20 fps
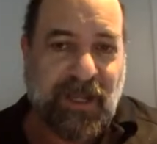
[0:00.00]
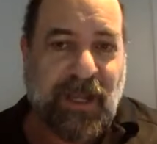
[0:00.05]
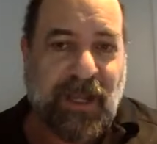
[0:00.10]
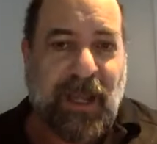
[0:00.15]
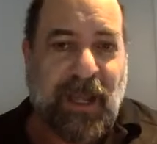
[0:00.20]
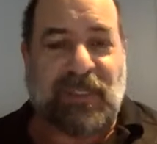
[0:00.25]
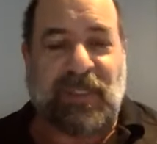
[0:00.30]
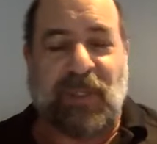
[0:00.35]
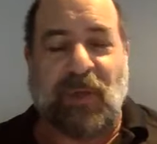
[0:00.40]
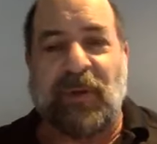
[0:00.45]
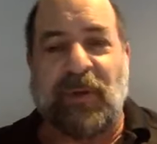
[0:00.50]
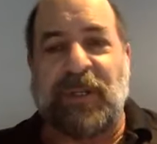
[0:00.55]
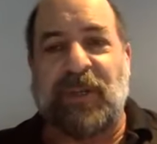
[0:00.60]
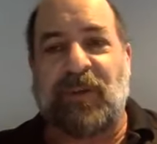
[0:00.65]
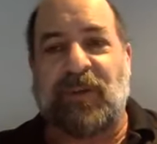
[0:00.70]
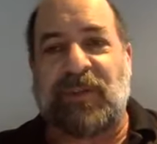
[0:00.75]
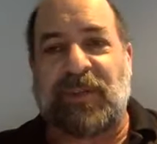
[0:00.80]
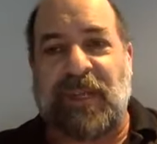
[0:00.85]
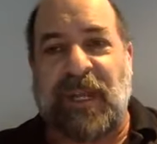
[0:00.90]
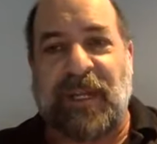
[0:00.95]
And so when
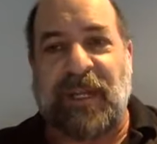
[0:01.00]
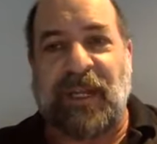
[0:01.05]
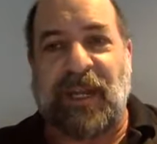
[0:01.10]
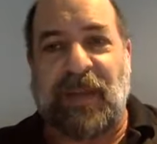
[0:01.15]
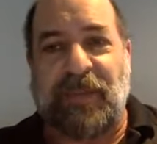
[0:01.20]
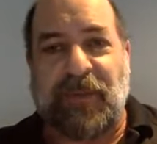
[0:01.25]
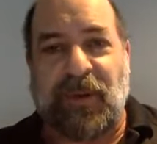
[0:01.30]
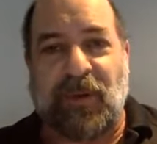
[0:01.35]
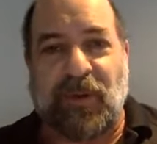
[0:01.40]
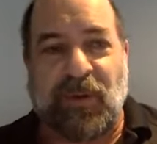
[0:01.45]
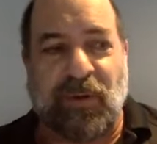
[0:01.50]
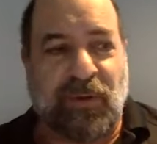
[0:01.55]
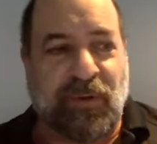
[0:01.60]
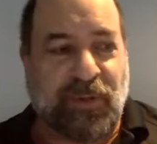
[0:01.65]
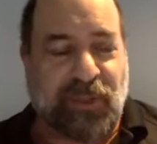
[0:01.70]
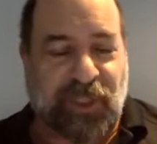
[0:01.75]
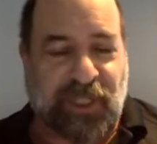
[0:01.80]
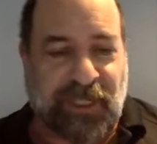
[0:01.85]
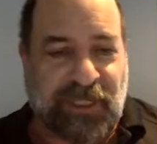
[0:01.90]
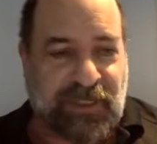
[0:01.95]
you're setting up your Google
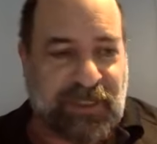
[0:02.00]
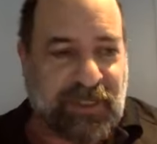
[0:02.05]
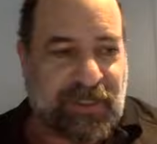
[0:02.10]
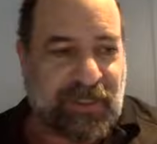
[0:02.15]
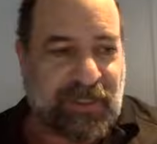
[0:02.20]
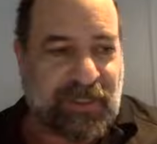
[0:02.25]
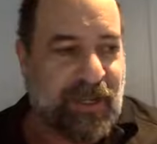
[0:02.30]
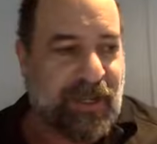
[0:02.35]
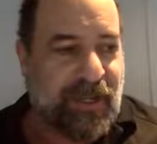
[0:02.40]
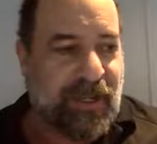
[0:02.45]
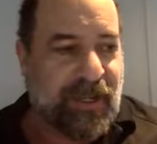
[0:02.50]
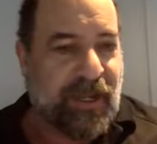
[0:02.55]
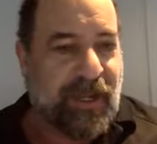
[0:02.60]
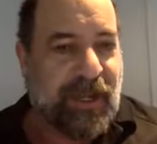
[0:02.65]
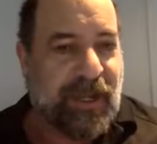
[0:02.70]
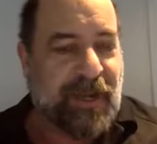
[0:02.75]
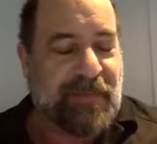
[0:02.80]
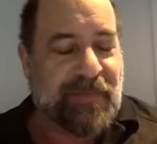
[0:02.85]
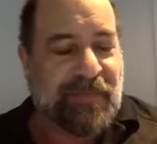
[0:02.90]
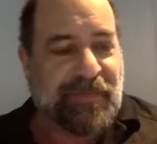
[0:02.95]
Sheets,
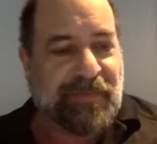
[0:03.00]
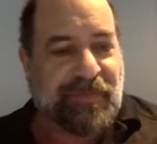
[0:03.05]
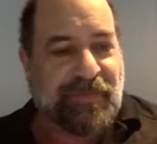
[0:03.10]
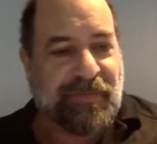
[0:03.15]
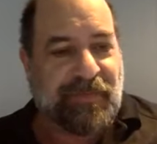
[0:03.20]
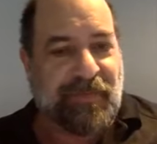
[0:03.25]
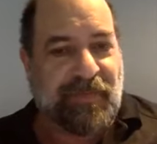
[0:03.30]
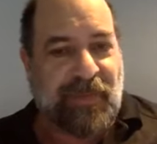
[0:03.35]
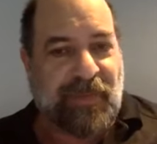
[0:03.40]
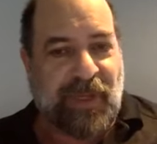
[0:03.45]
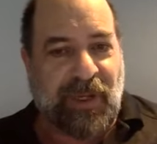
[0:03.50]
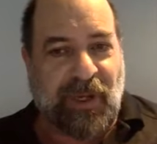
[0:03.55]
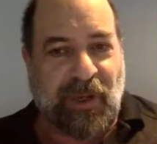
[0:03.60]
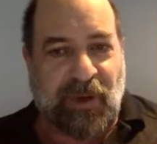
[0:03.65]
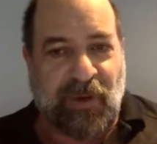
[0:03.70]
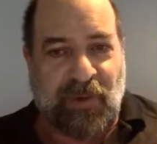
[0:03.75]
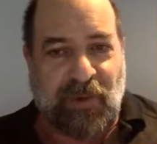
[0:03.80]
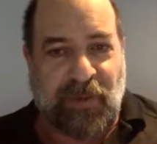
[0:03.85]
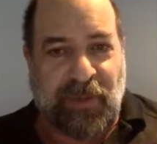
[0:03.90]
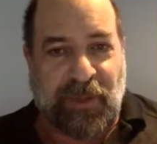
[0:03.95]

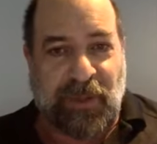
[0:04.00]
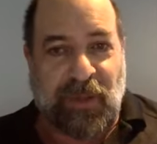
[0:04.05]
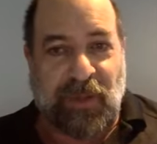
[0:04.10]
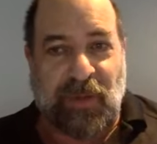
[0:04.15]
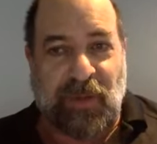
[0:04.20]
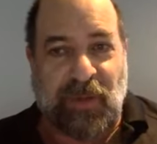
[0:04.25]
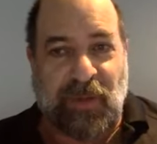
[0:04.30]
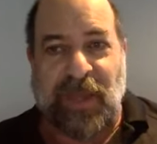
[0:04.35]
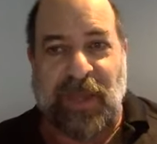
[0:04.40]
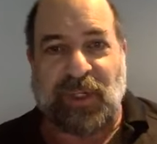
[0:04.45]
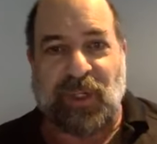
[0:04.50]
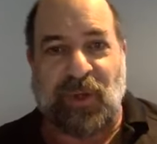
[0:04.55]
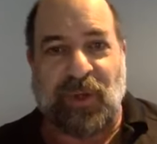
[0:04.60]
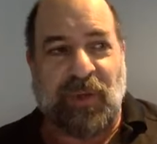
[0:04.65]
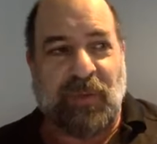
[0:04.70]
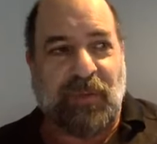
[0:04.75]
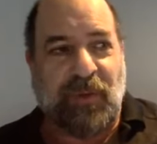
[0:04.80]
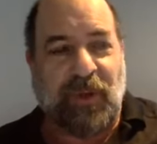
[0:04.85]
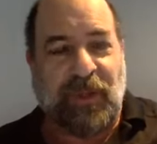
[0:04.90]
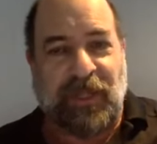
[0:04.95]
with make sure
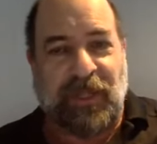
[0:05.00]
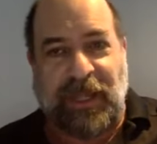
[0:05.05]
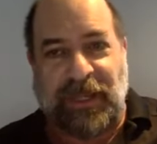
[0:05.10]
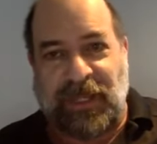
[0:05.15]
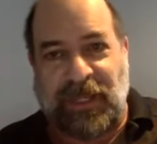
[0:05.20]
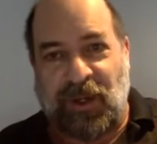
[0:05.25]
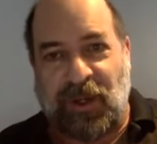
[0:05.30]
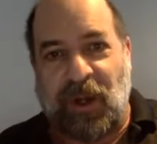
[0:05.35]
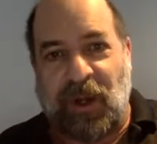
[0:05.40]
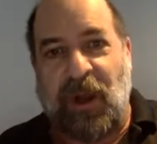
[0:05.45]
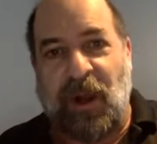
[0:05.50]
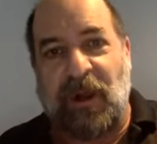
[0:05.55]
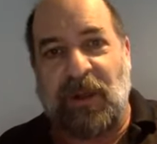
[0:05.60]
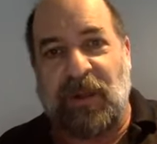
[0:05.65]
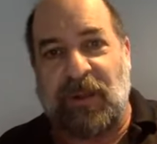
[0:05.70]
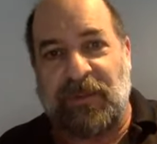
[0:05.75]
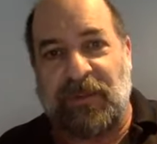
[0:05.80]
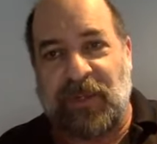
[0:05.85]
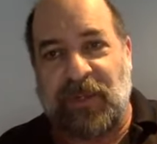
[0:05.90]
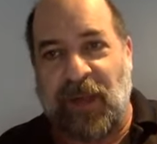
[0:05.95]
you put like your
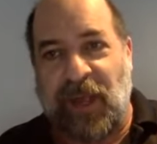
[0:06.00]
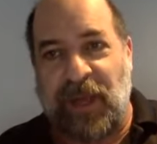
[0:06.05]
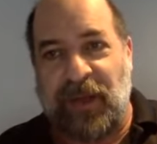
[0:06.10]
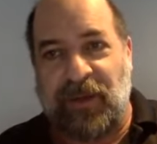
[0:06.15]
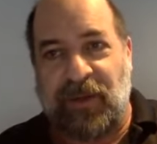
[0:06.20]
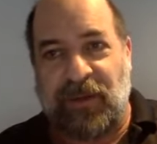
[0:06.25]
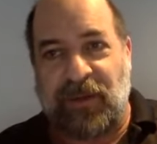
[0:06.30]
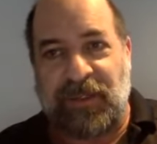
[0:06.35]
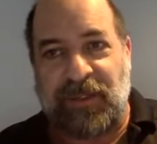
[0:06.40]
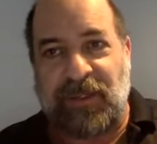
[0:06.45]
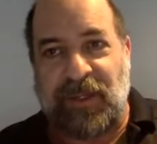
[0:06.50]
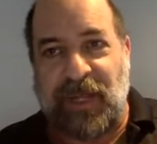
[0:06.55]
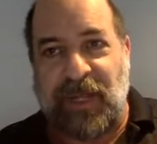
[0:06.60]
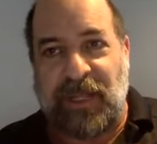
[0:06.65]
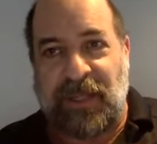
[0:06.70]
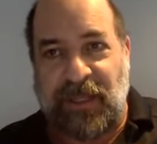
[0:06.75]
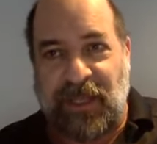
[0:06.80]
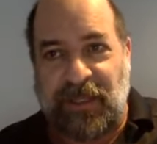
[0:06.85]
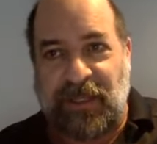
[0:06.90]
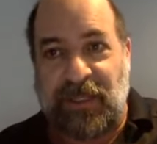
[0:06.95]
headers
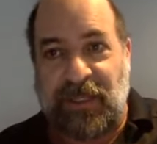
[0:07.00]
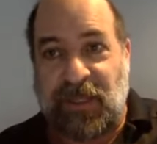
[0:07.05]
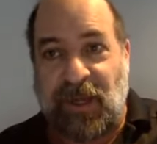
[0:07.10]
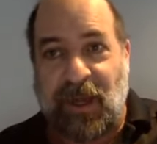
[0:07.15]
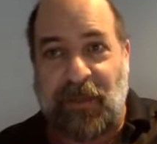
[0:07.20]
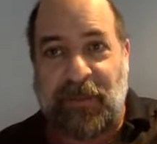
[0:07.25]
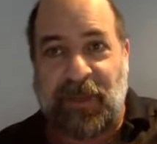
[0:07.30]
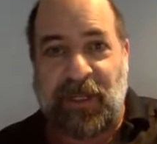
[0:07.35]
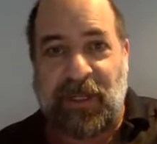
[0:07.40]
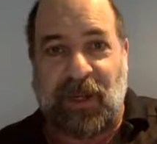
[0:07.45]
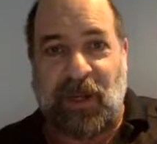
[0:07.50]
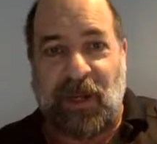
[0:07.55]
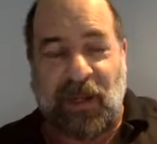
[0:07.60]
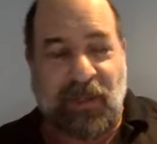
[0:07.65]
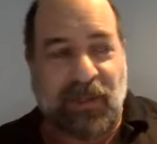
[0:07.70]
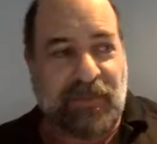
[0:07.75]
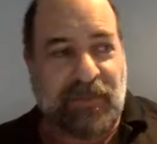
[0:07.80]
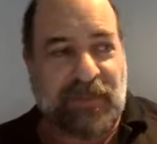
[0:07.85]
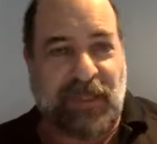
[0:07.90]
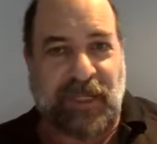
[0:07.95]
at the top of the
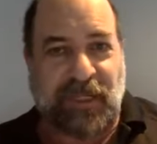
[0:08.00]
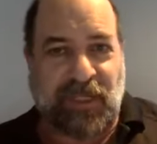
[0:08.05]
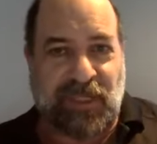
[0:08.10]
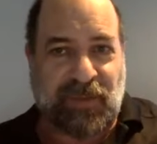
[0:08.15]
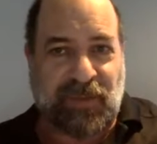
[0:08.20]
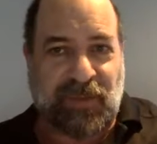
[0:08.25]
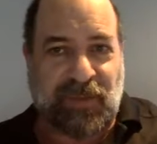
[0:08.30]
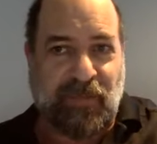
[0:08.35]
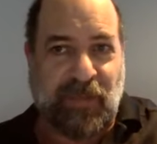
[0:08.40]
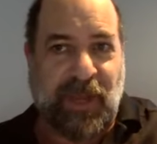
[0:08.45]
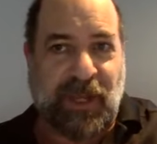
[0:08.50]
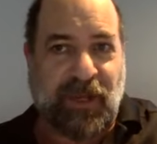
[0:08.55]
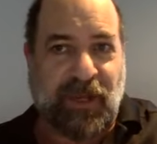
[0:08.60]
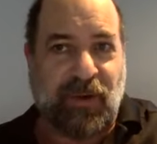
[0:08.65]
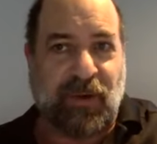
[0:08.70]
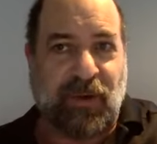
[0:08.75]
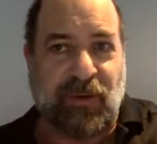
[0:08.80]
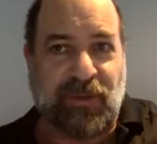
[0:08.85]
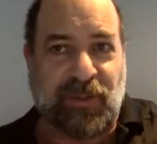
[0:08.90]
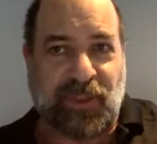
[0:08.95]
columns. Like just make your
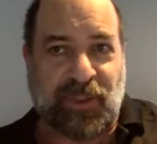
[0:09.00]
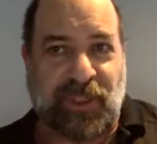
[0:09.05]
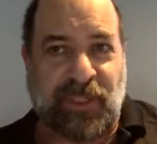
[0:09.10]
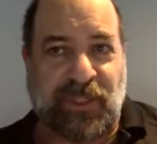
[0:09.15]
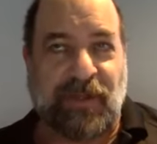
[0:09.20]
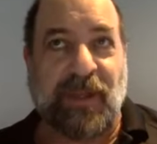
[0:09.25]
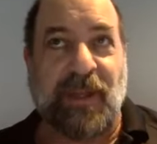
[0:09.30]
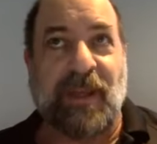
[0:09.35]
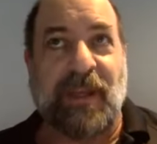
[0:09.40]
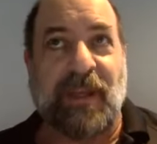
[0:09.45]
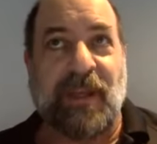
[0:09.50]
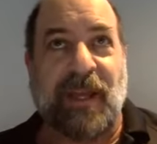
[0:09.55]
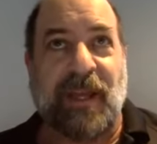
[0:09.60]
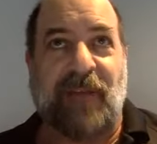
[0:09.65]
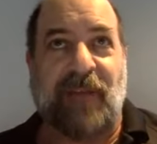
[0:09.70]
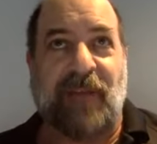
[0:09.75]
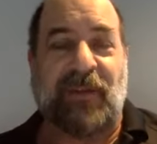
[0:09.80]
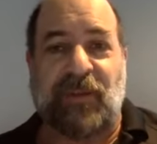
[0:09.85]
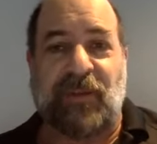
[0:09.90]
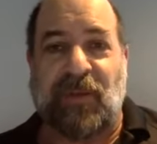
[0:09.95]
Google Sheet have
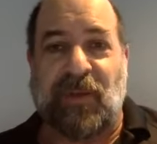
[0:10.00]
a